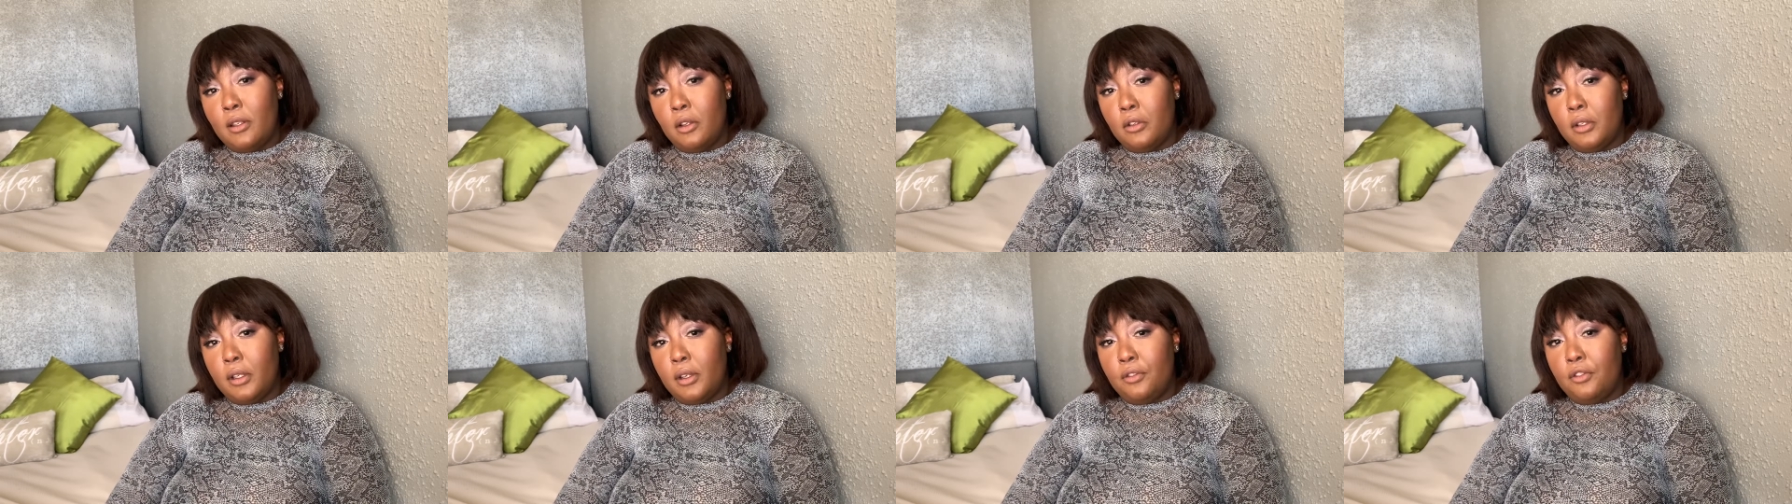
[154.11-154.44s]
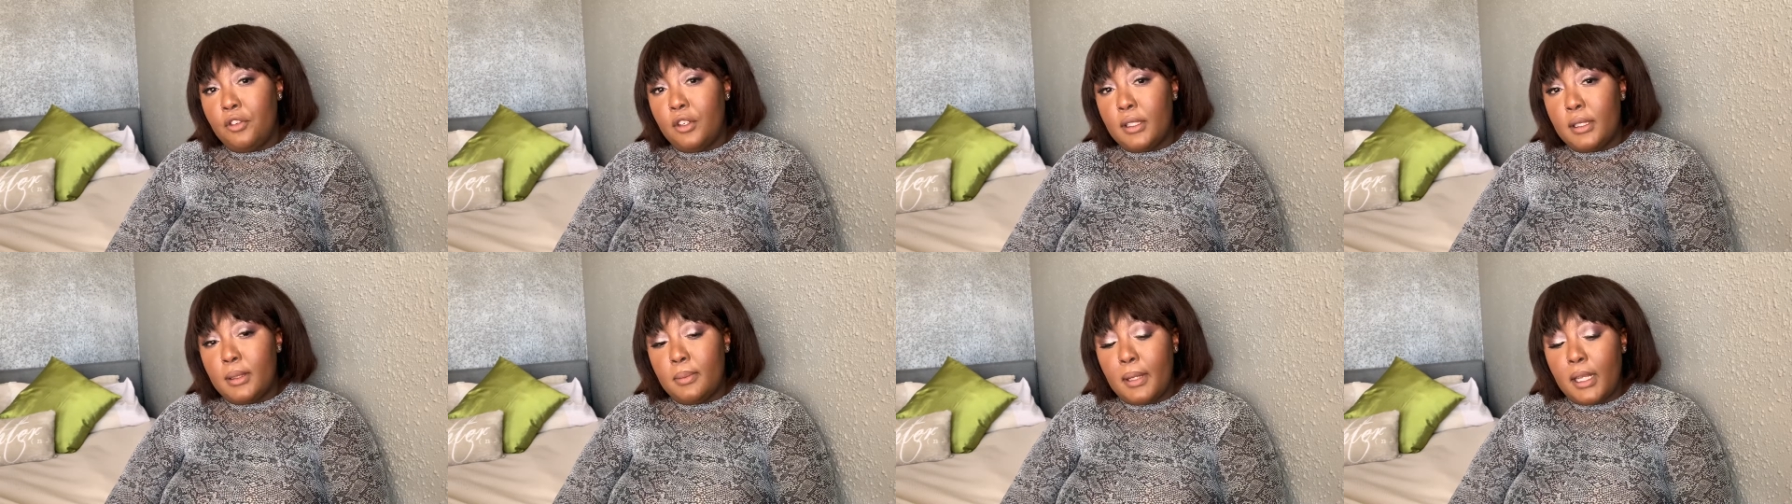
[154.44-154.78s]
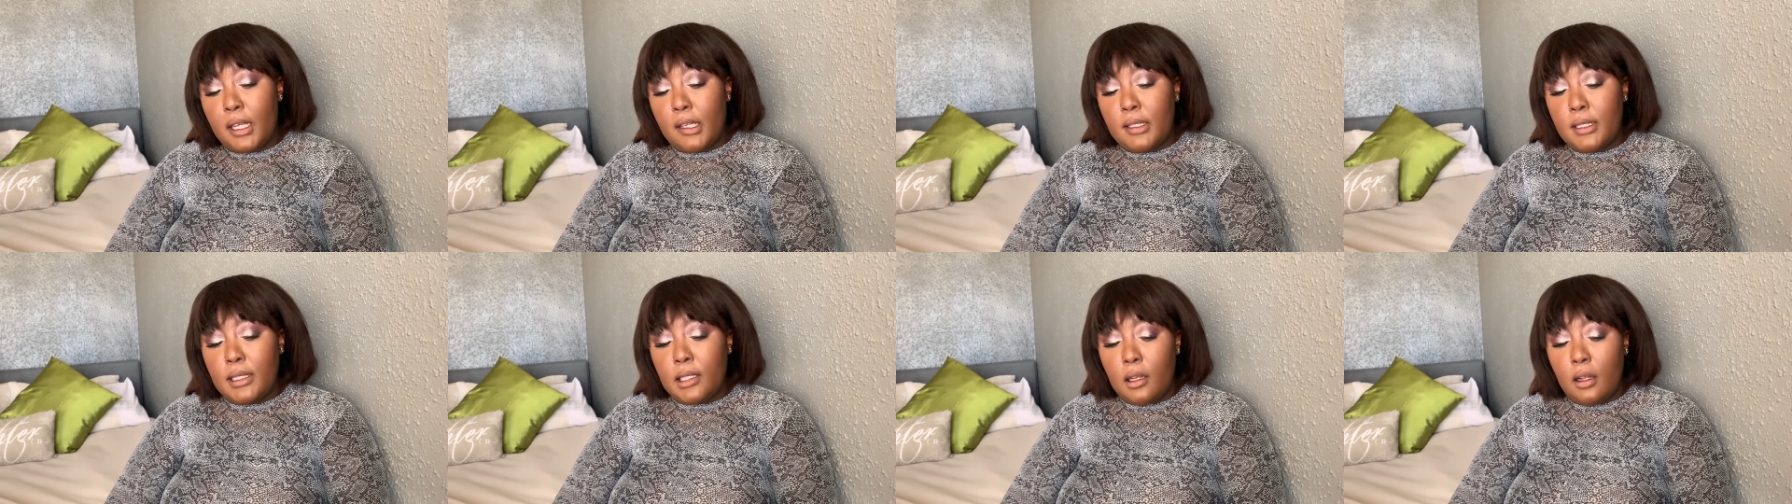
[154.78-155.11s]
difference
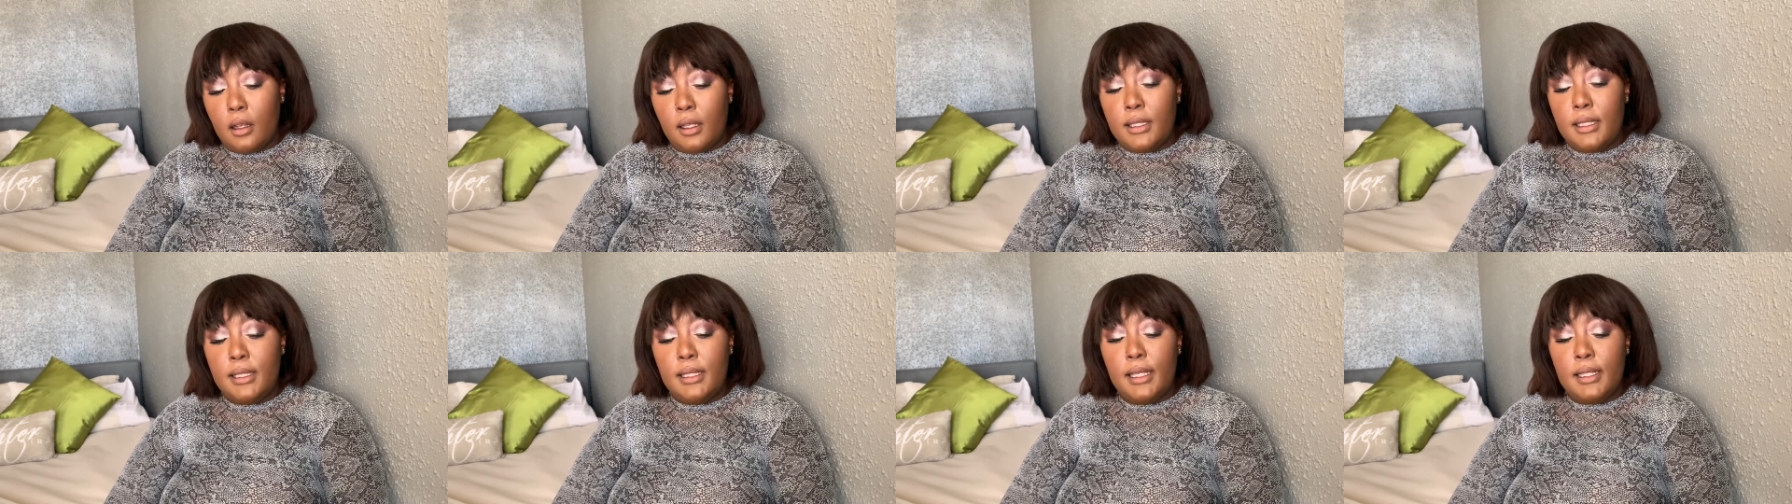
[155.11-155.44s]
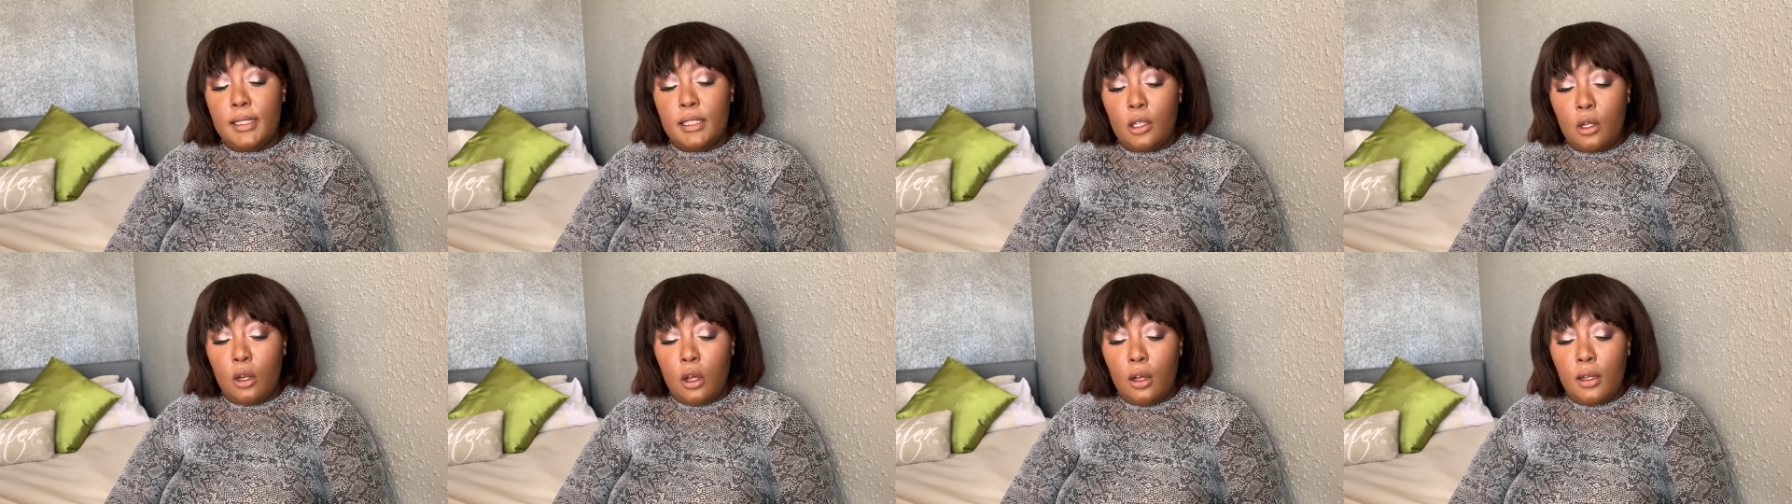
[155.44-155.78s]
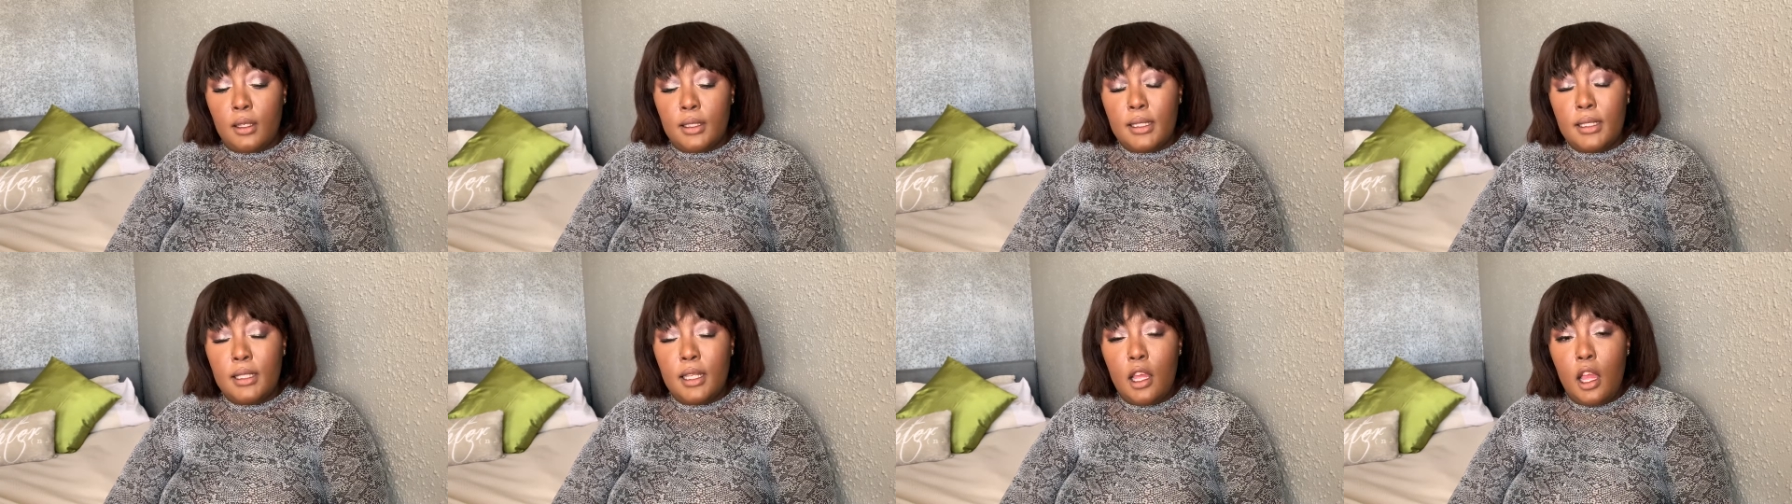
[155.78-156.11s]
because loss is
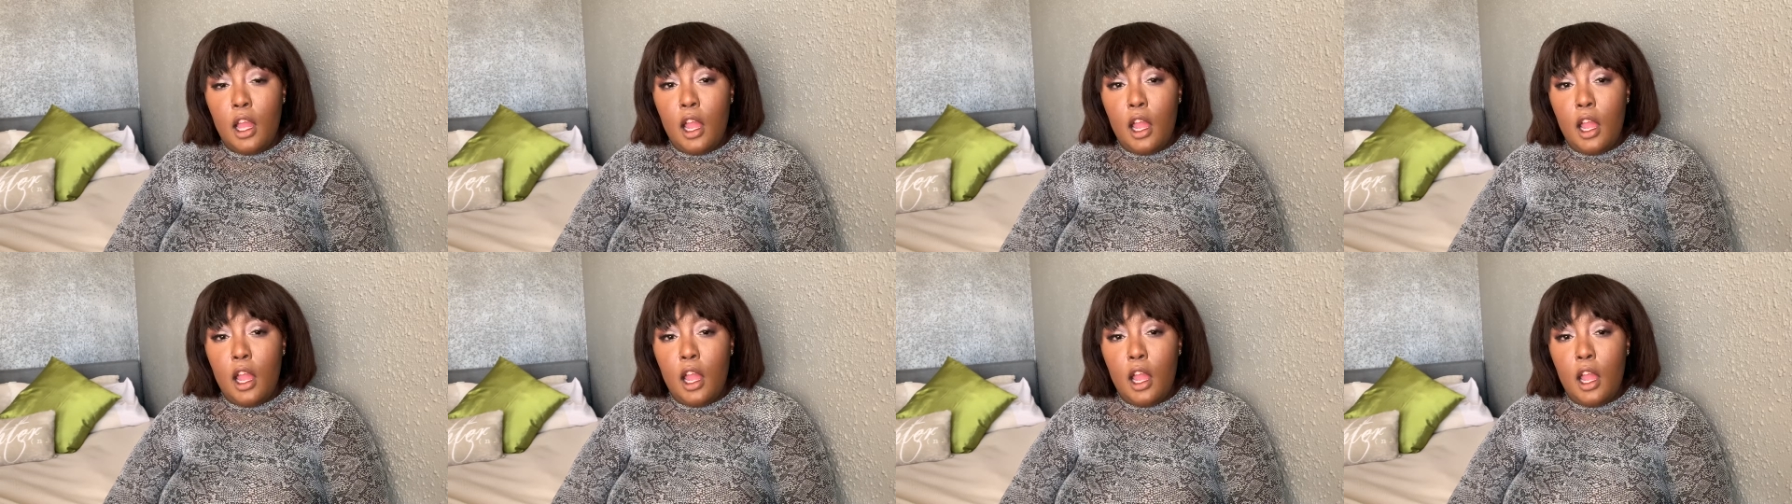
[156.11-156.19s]
loss